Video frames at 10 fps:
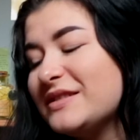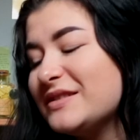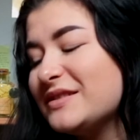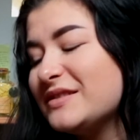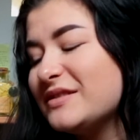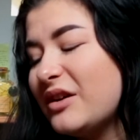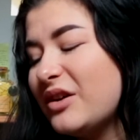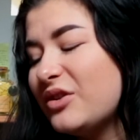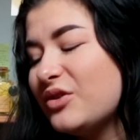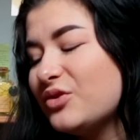
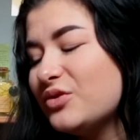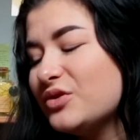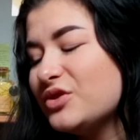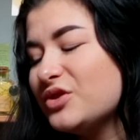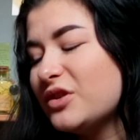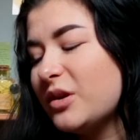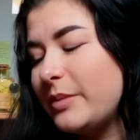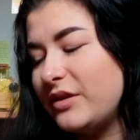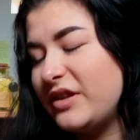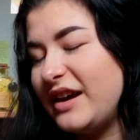so sure
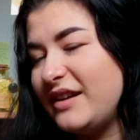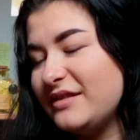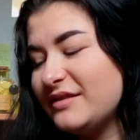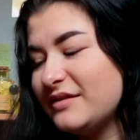about that.